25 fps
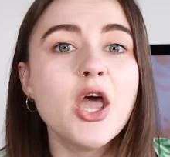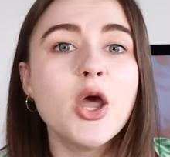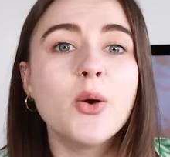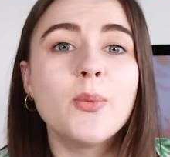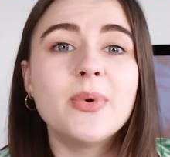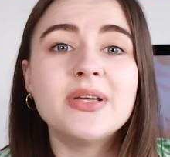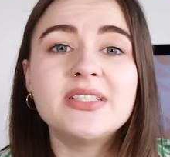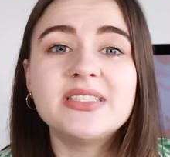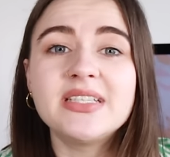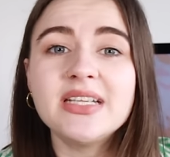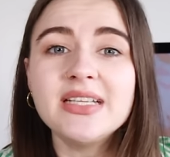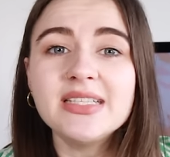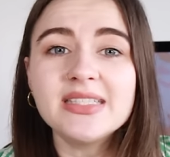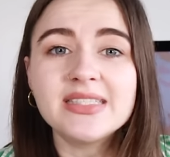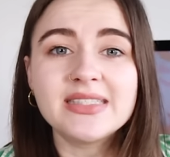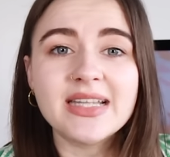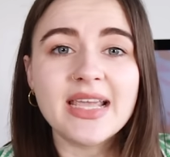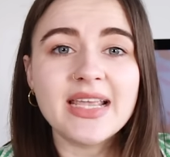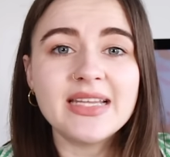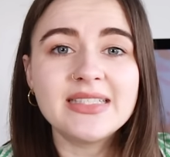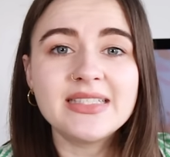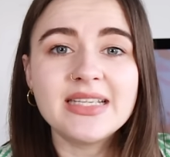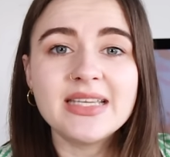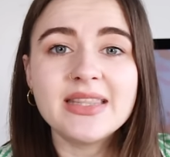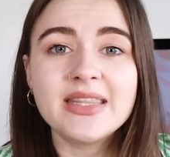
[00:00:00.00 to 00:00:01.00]
where she
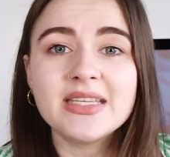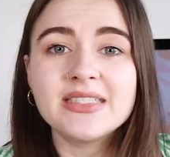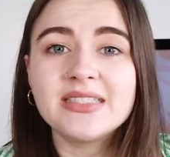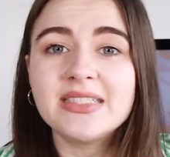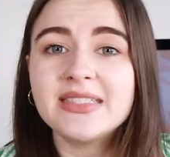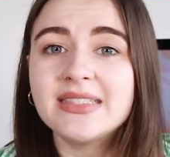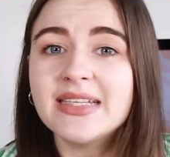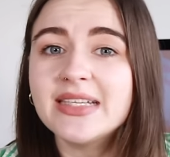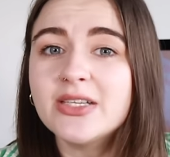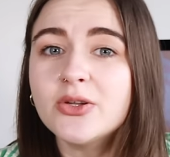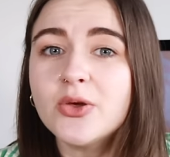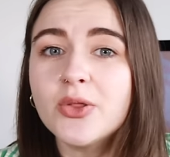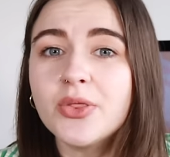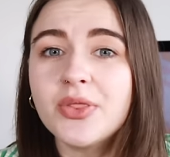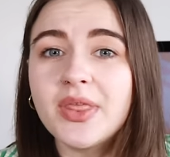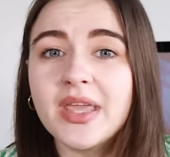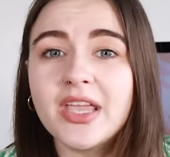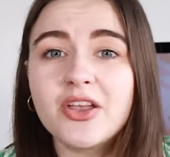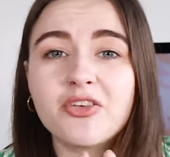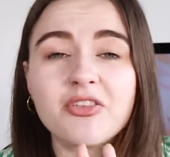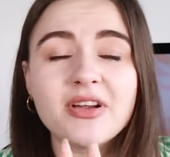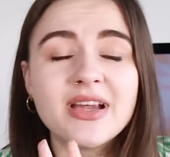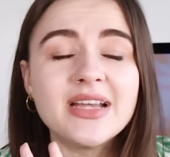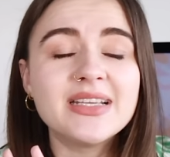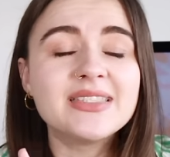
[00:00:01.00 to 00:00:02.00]
stated that she did not think
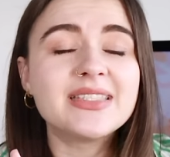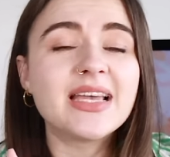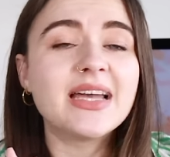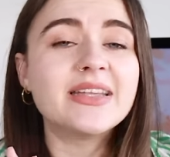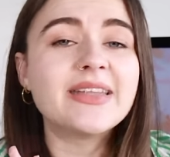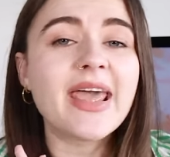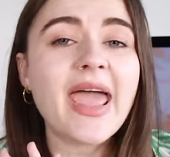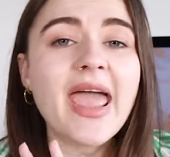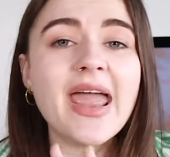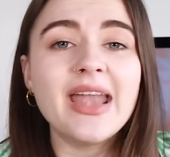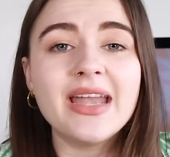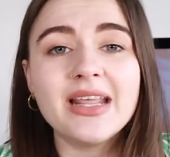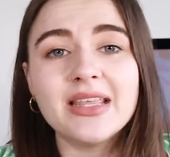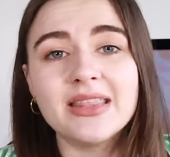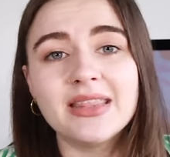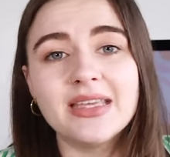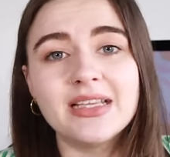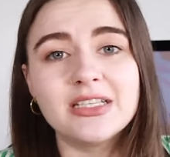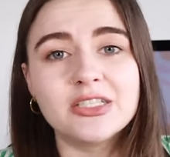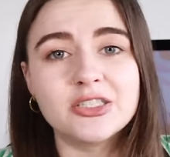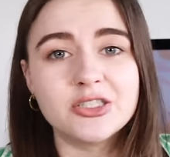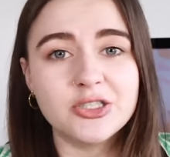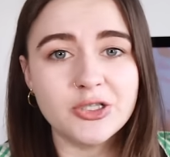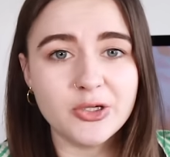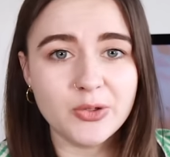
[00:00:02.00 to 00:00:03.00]
Chris had
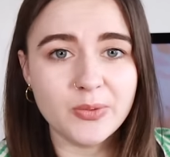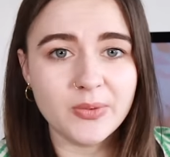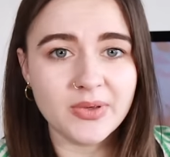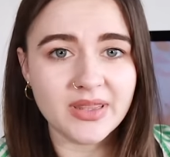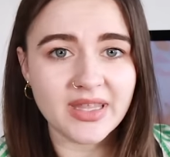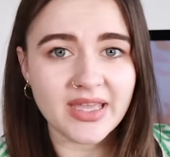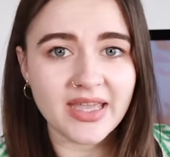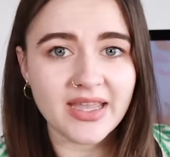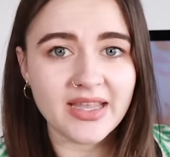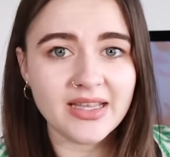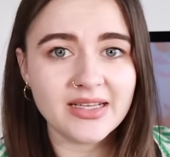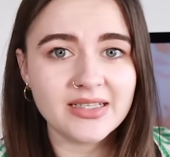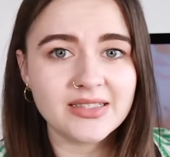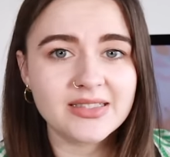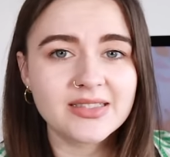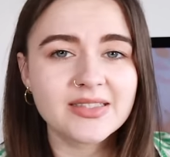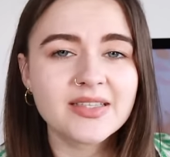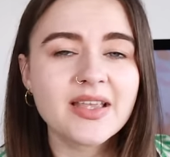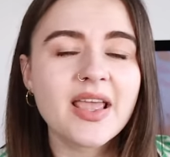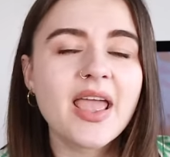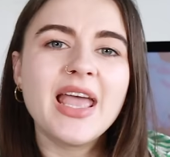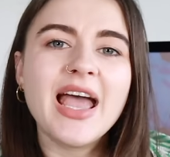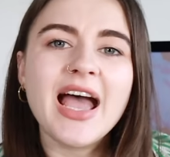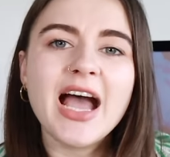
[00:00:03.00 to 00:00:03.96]
anything to do with it.